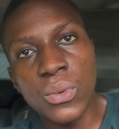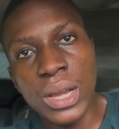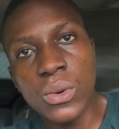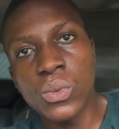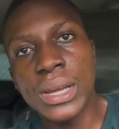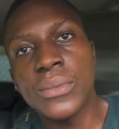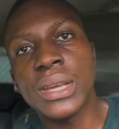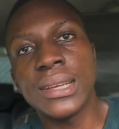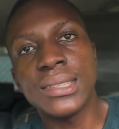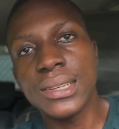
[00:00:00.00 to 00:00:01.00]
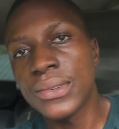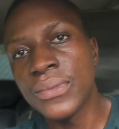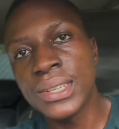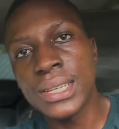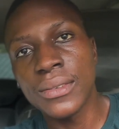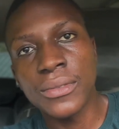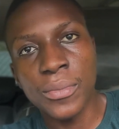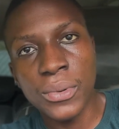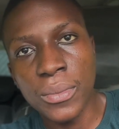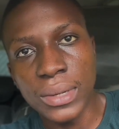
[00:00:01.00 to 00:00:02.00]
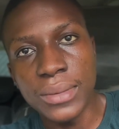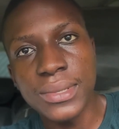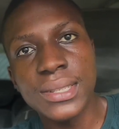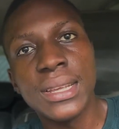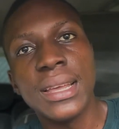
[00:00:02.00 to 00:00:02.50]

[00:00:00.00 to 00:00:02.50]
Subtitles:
well where we are just fishing for problems,